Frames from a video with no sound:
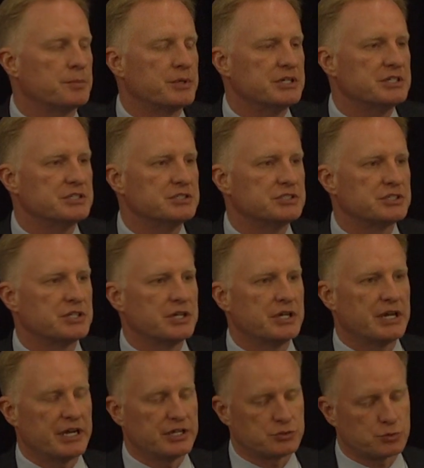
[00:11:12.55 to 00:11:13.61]
is,
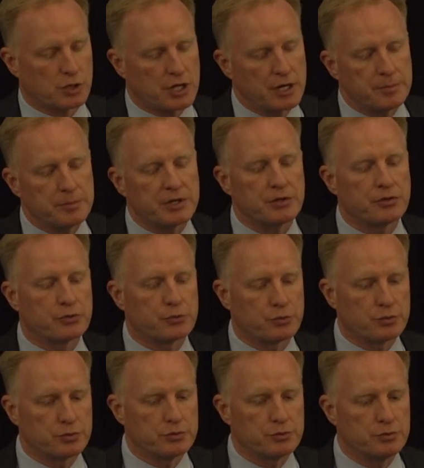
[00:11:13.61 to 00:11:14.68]
as we're coming
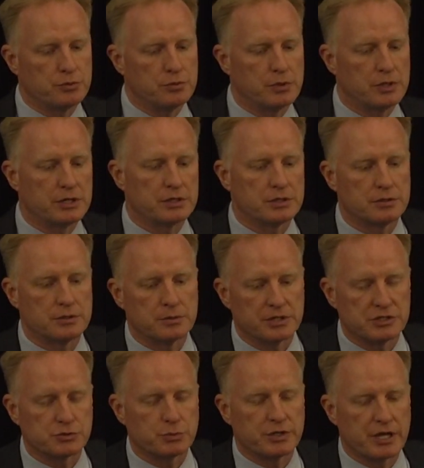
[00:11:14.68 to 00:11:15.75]
through,
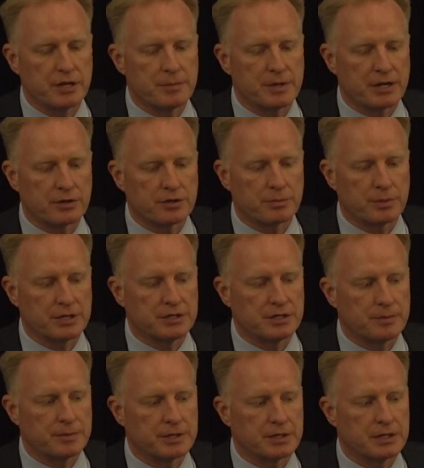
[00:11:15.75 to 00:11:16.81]
as we came out of the
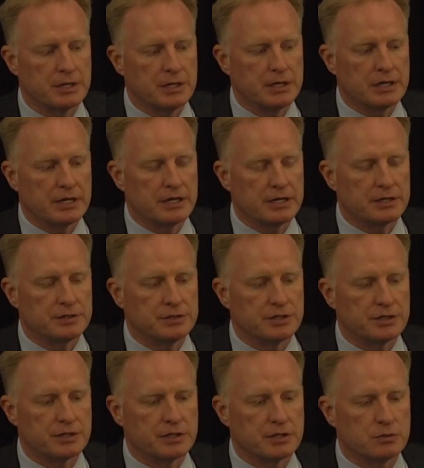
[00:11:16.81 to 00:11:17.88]
pandemic,
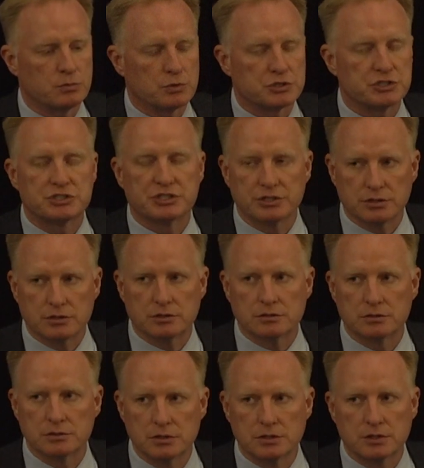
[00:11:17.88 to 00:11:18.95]
and we're still
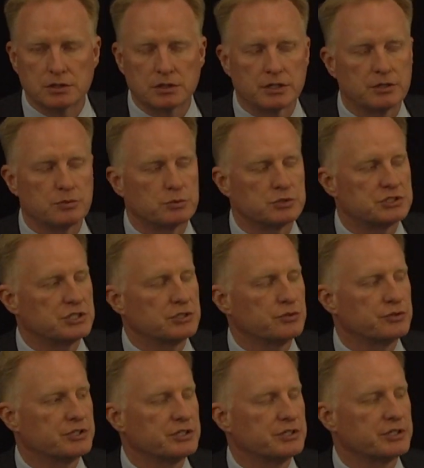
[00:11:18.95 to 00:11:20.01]

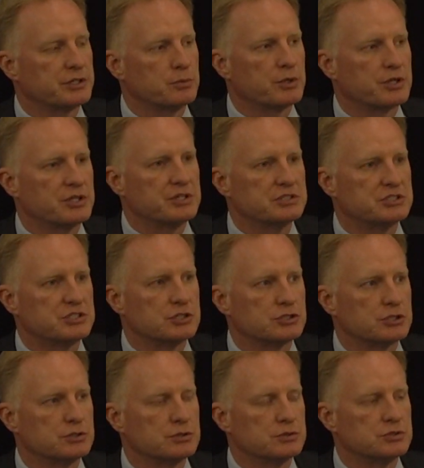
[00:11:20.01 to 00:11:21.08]
dealing with these
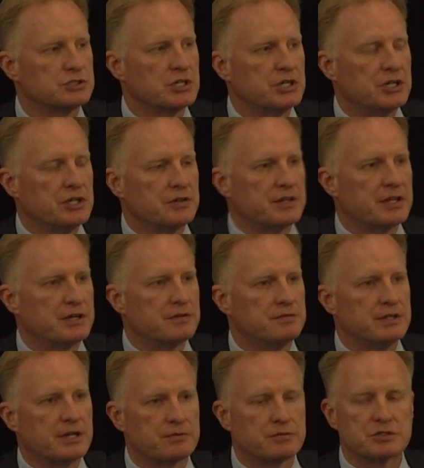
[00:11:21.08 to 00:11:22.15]
issues, they've
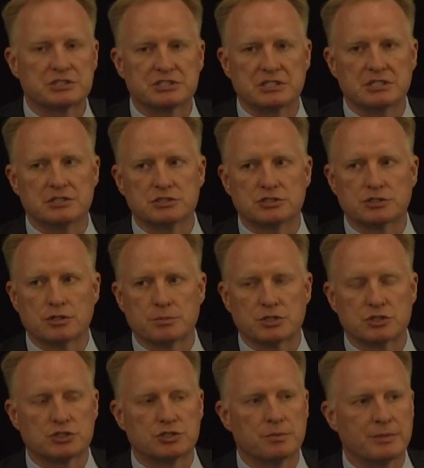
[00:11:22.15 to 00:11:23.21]
never seen so
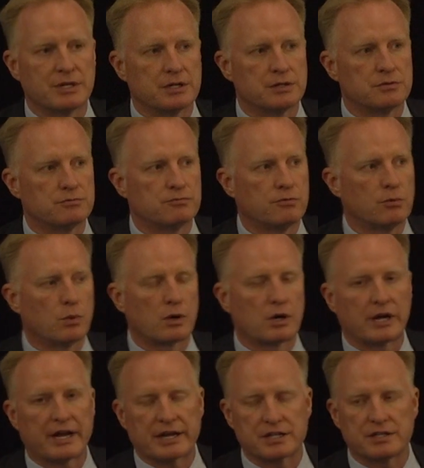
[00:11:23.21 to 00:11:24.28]
much demand for
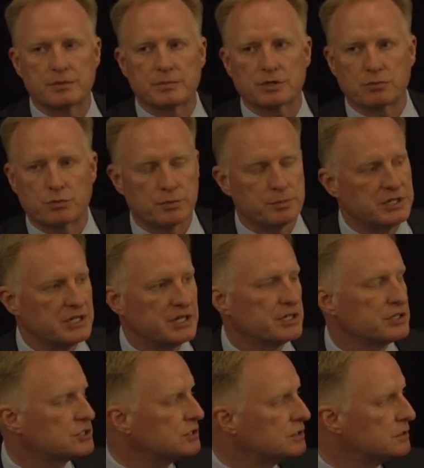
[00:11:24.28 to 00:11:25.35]
academic
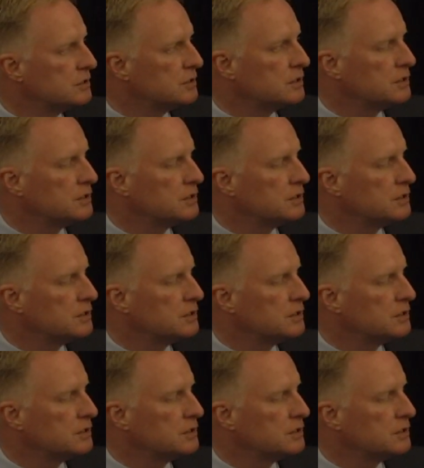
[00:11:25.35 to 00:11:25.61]
remediation,